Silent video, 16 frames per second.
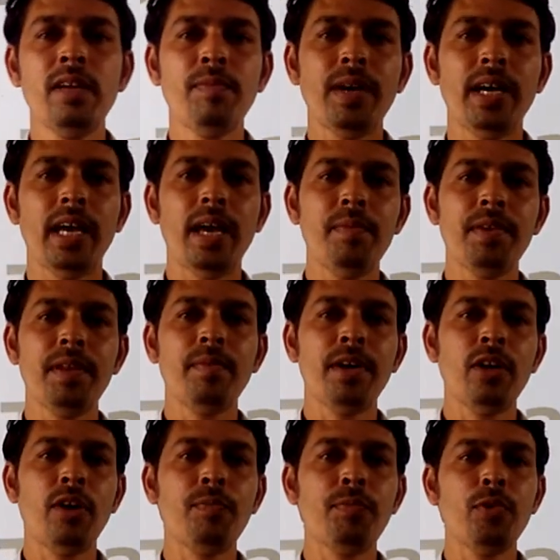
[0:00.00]
every one
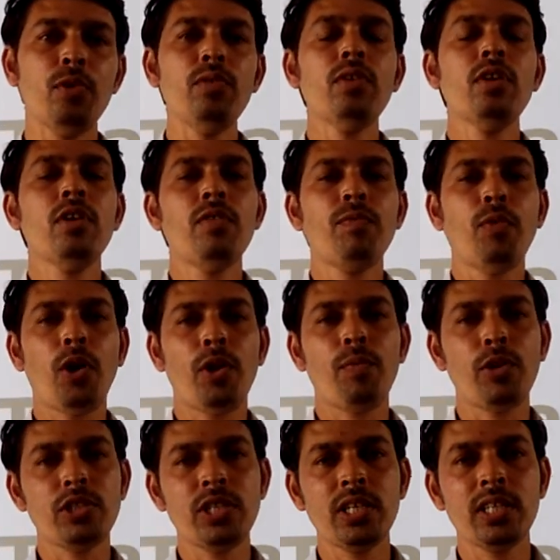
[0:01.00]
of you for
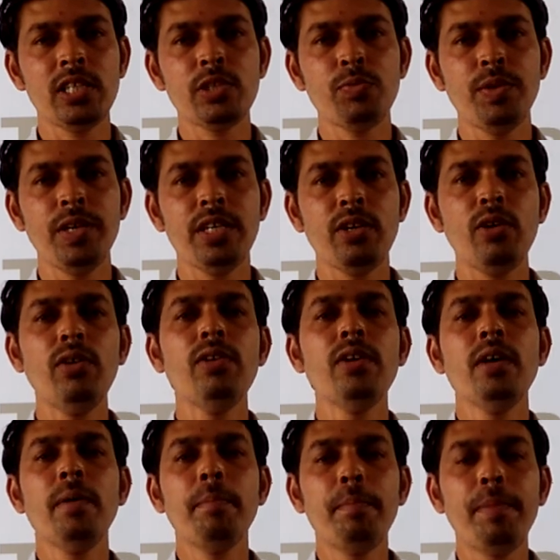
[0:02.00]
watching this video.